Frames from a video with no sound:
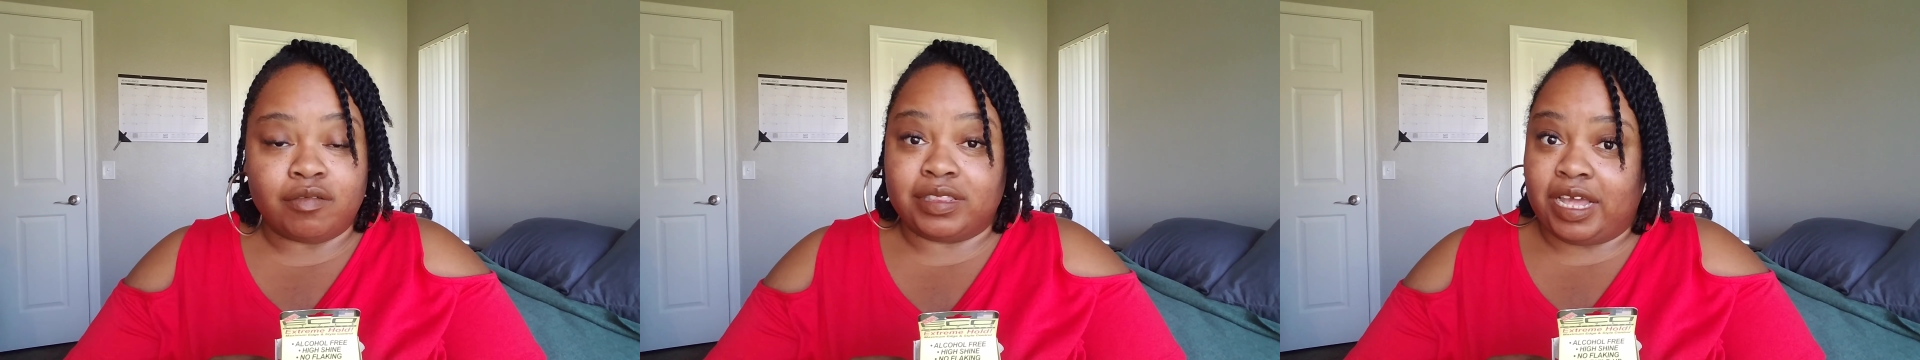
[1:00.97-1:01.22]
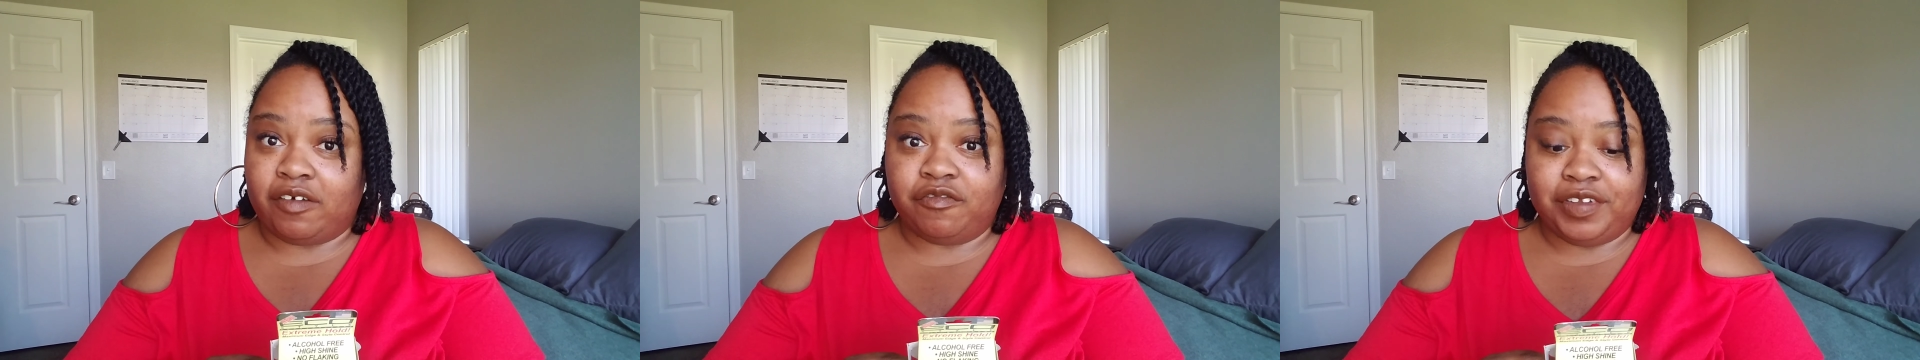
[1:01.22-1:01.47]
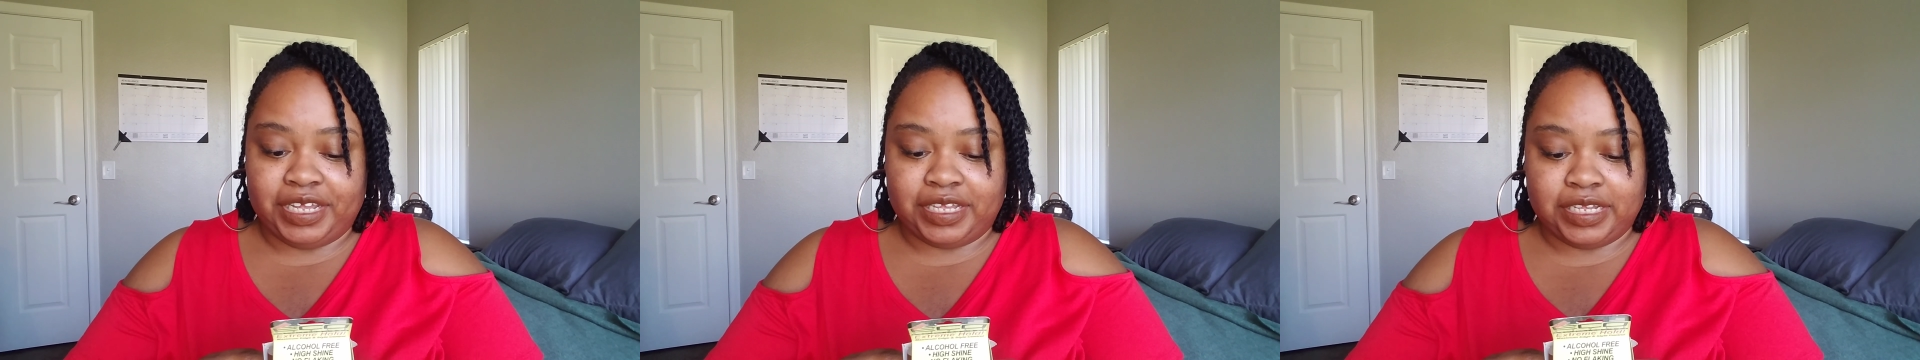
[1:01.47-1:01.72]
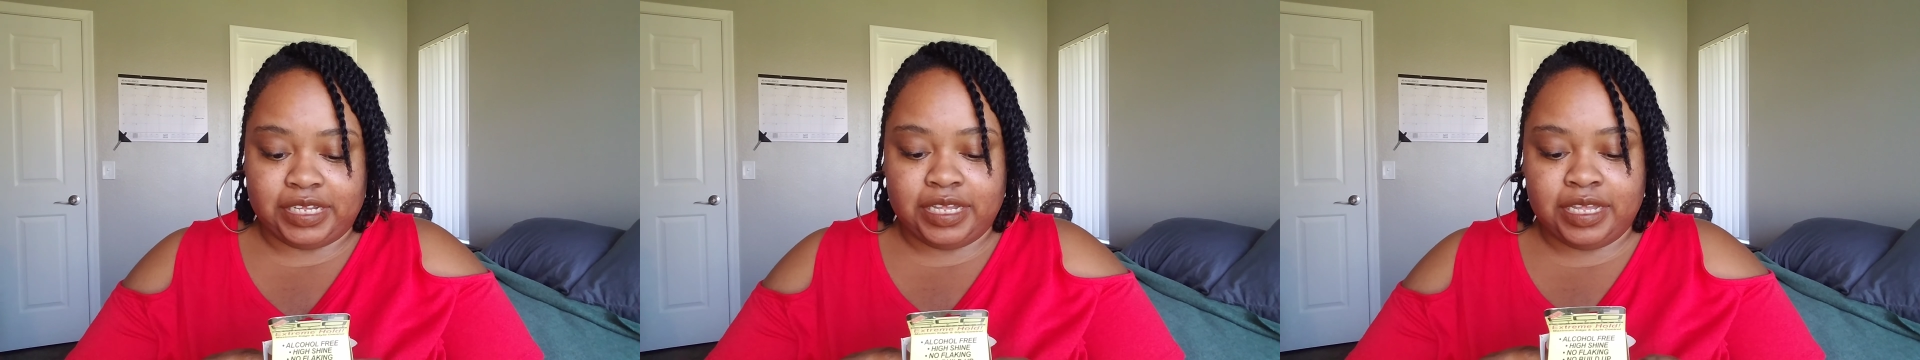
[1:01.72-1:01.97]
without
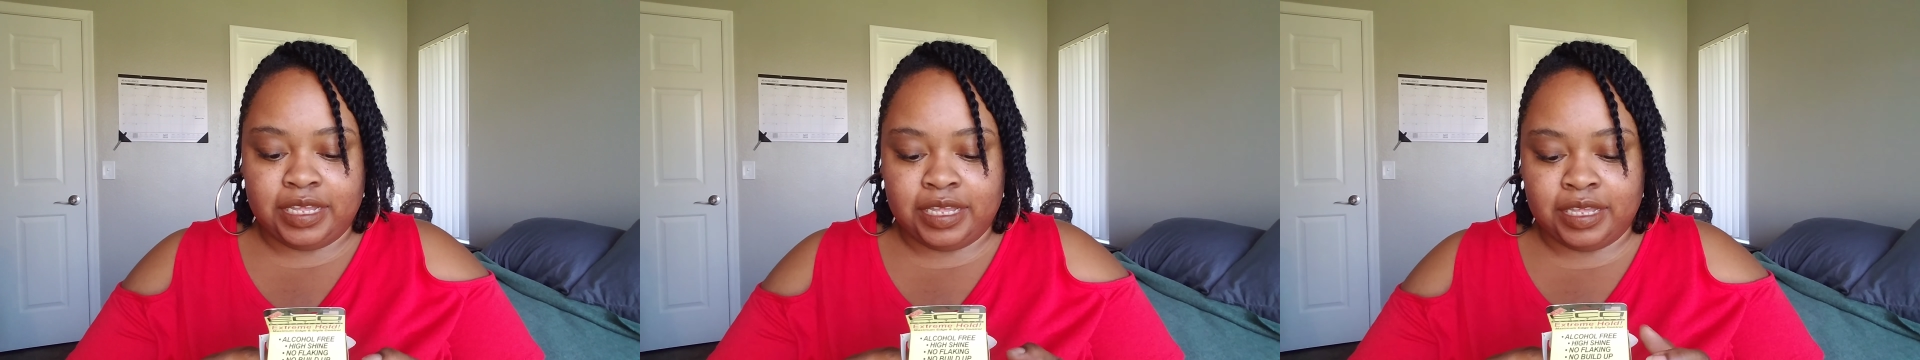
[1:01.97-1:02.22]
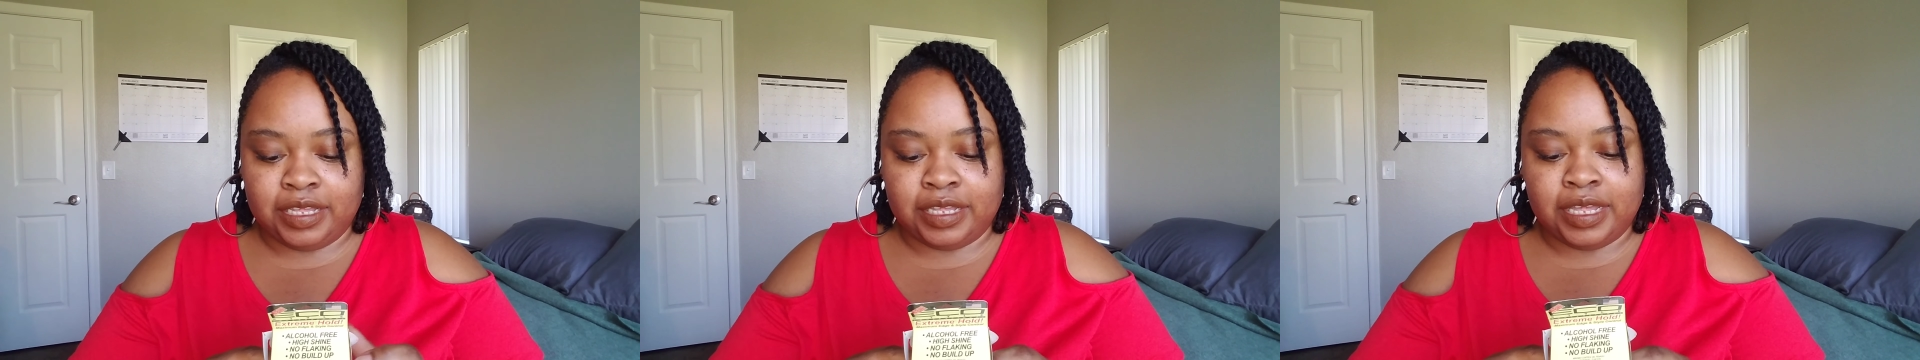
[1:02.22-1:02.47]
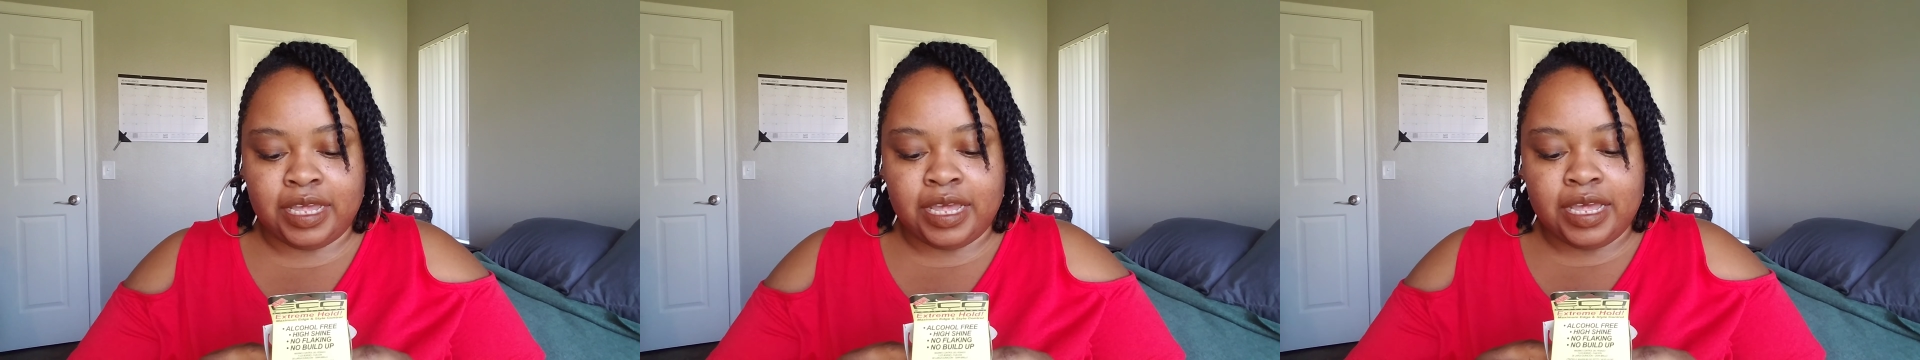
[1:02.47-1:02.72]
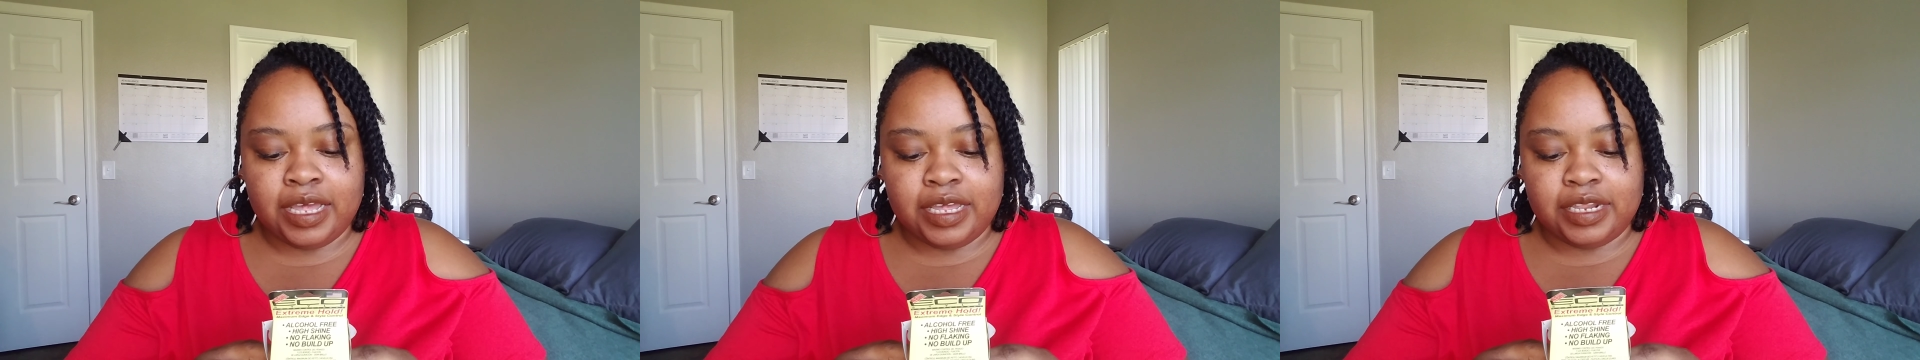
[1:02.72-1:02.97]
flaking.
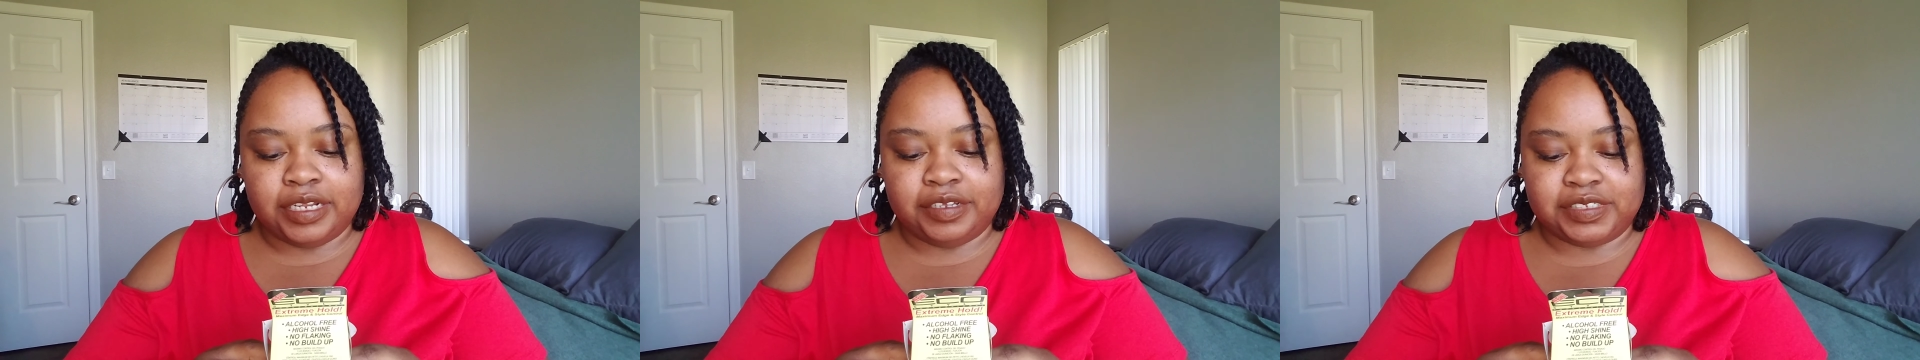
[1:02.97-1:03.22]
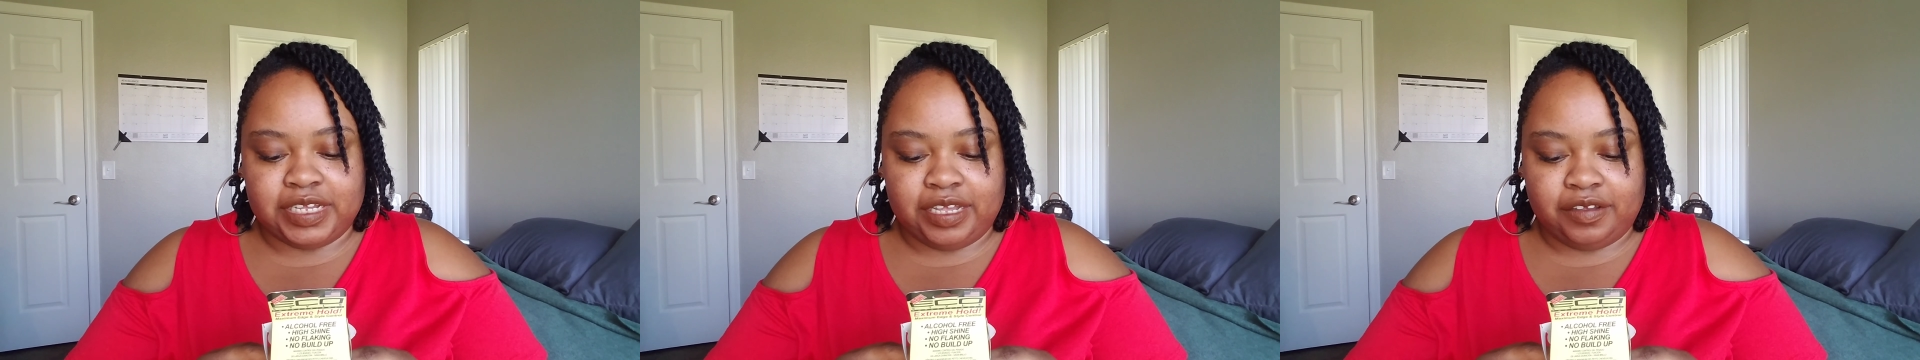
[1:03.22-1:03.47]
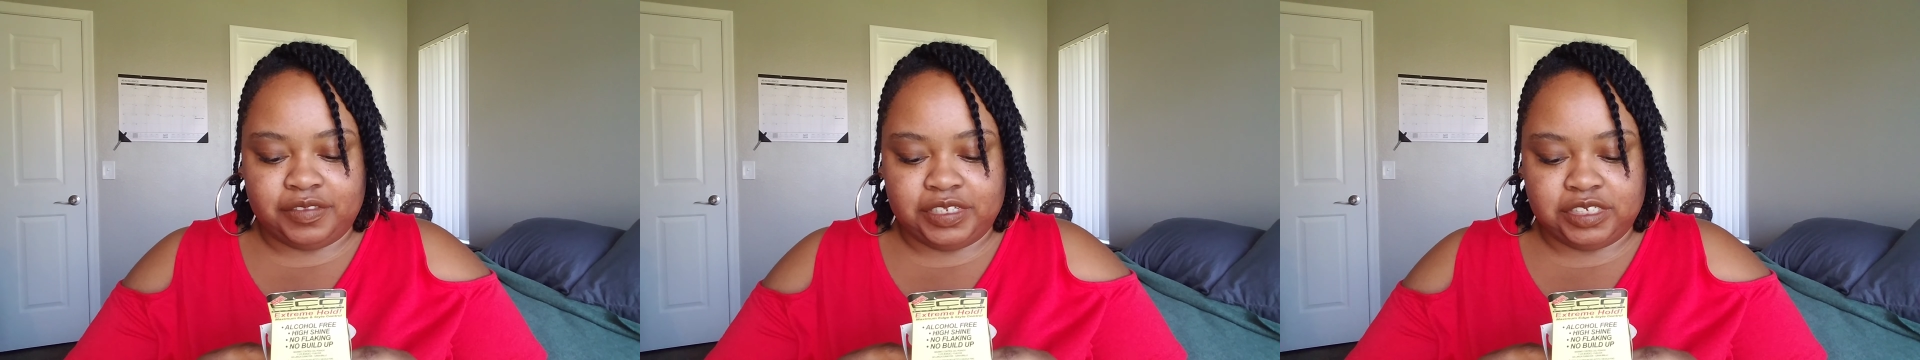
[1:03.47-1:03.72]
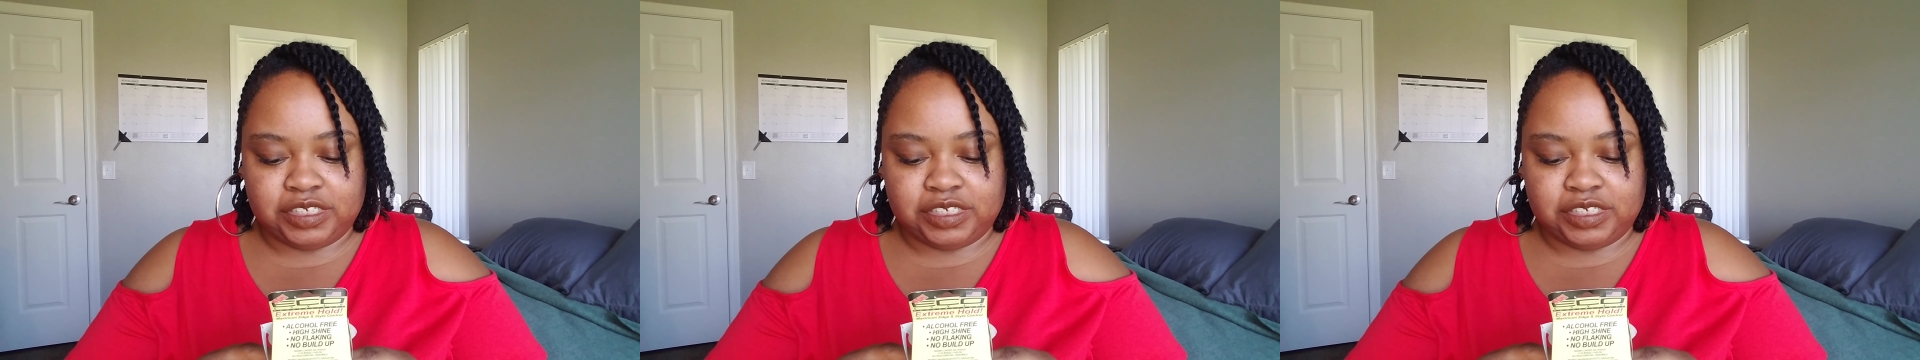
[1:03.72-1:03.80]
Leaves a healthy